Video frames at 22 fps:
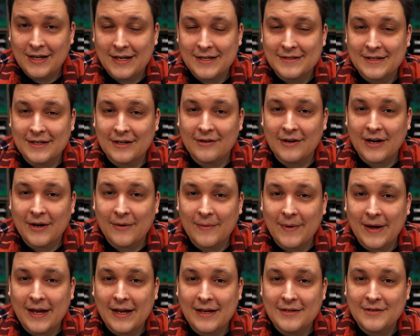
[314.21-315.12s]
is a great
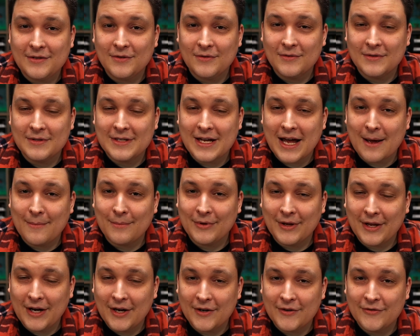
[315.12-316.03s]
way to stop
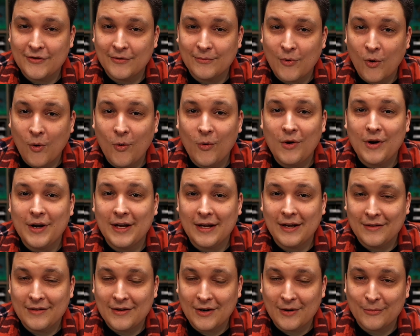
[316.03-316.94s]
players from
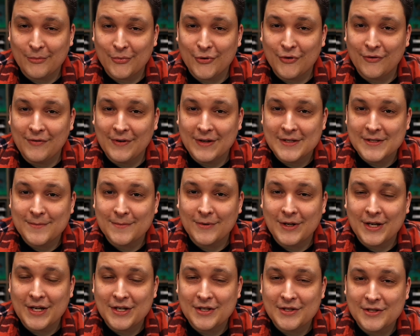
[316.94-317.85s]
hoarding their improved
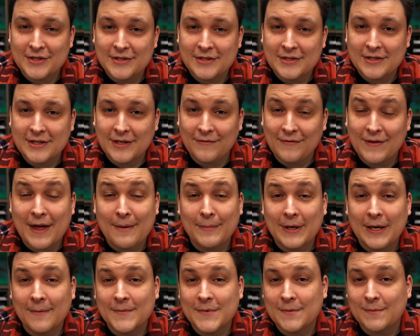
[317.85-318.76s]
inspirations if
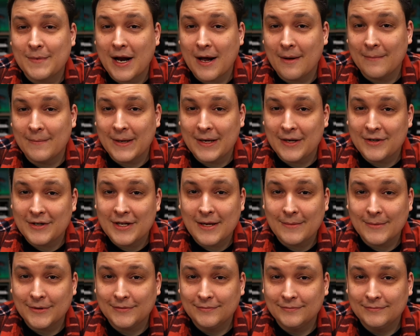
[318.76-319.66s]
that becomes a problem at your
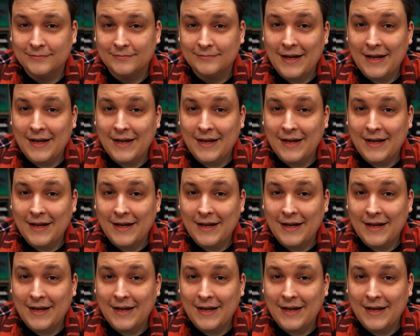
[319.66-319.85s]
table.